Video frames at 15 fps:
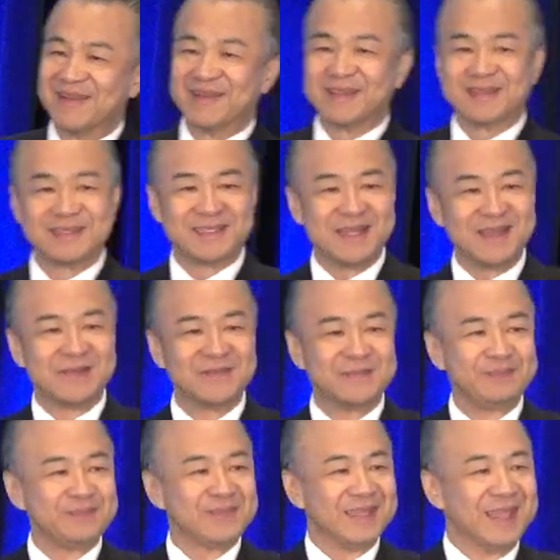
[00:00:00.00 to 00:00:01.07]
all that stuff.
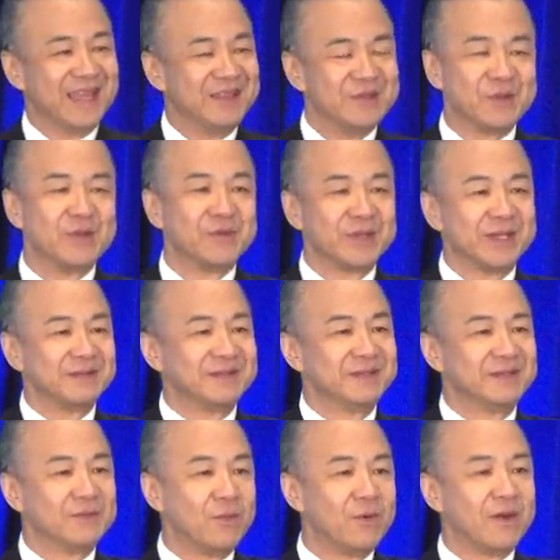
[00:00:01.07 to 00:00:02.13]
And you're going out
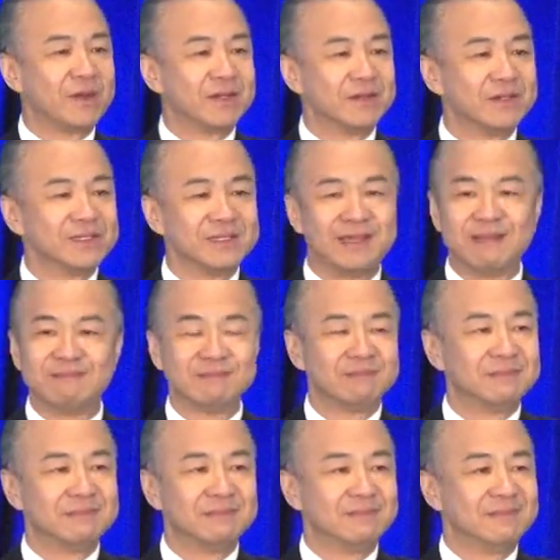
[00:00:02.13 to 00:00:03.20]
in the waters and
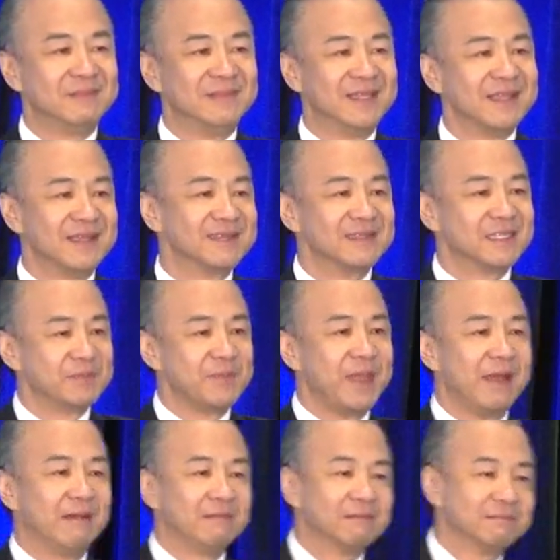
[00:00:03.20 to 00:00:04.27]
they can
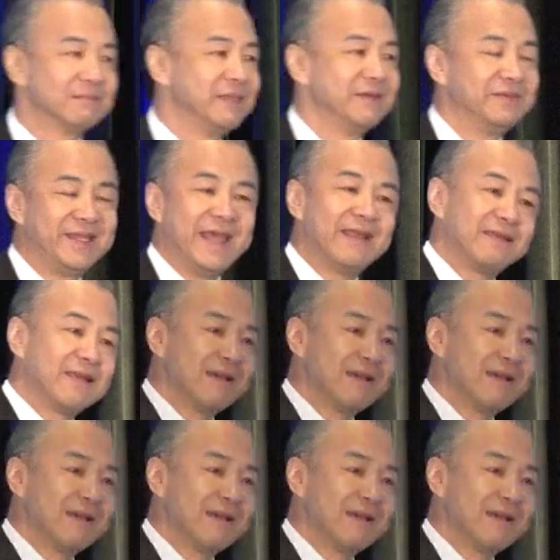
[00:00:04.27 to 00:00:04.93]
smell their dead